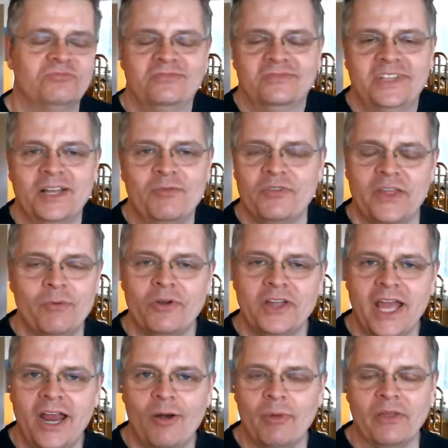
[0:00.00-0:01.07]
They won't
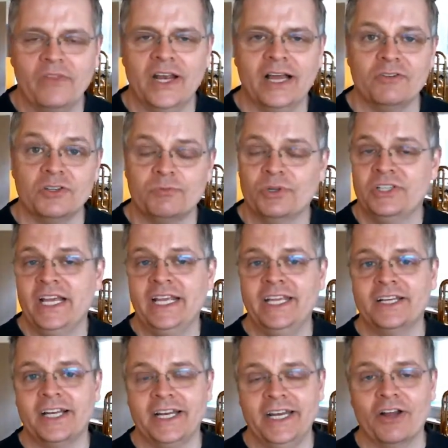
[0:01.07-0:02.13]
care about the loudness,
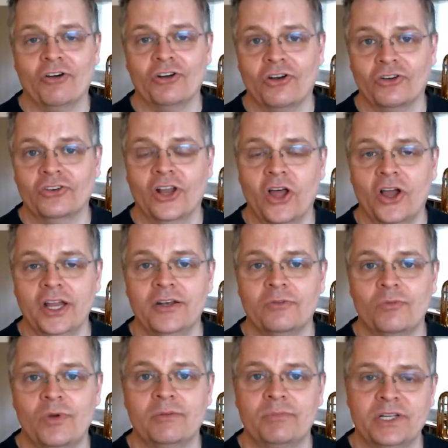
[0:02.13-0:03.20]
particularly not online,
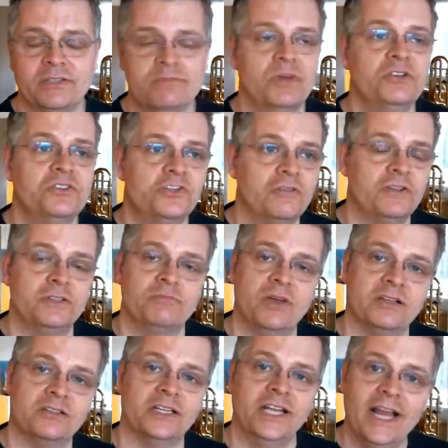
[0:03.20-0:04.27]
because most stuff is
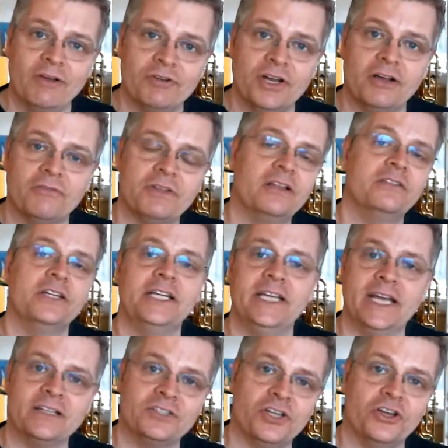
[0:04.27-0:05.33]
mastered loud enough that it
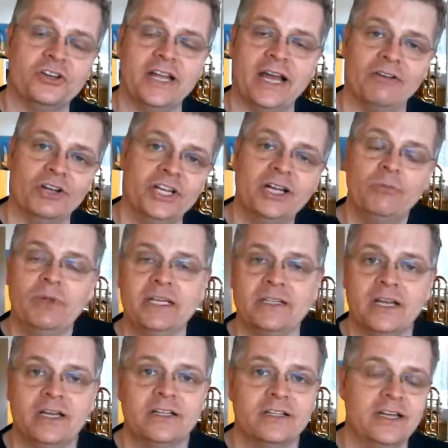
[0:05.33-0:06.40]
gets turned down a little bit
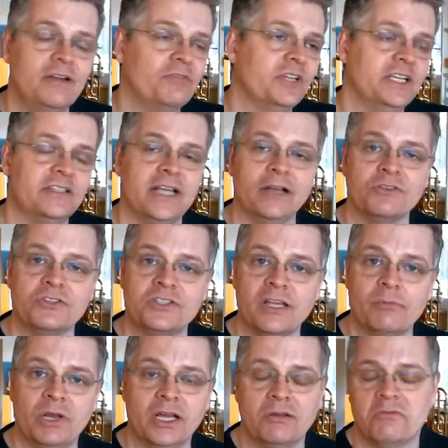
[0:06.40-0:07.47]
and everything sounds
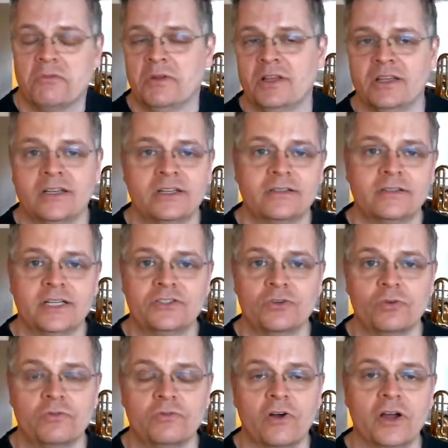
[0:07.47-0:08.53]
similar. It's
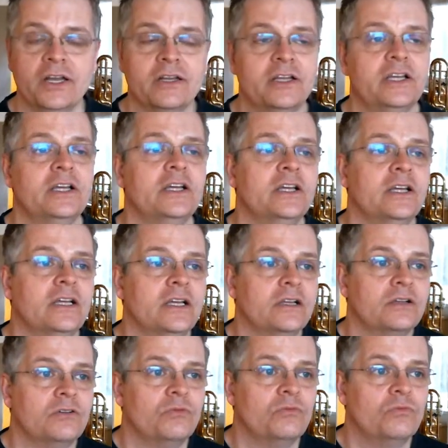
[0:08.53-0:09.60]
all fine.
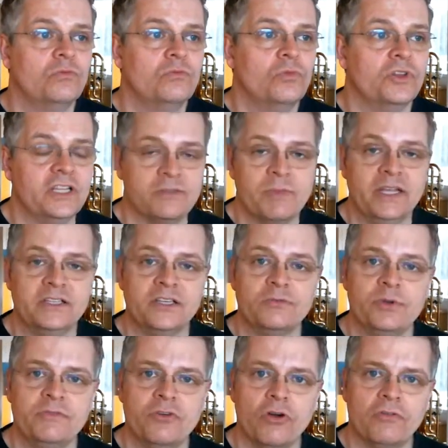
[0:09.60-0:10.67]
What this means is
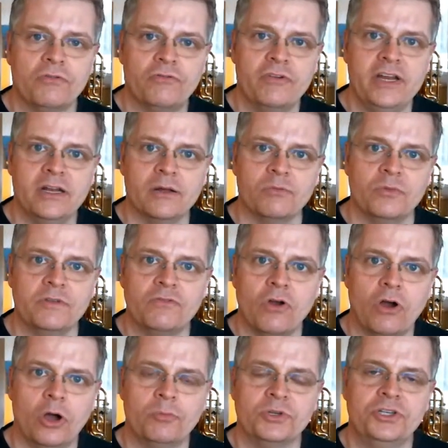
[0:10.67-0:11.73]
we've got freedom, we've got
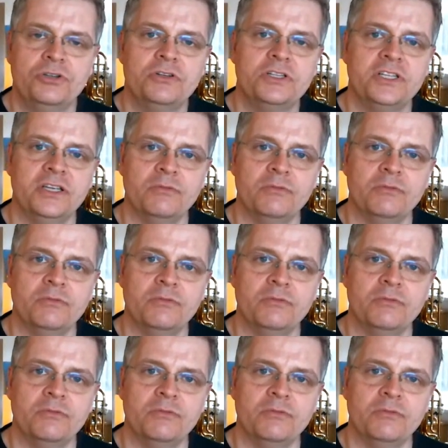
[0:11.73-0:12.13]
opportunity.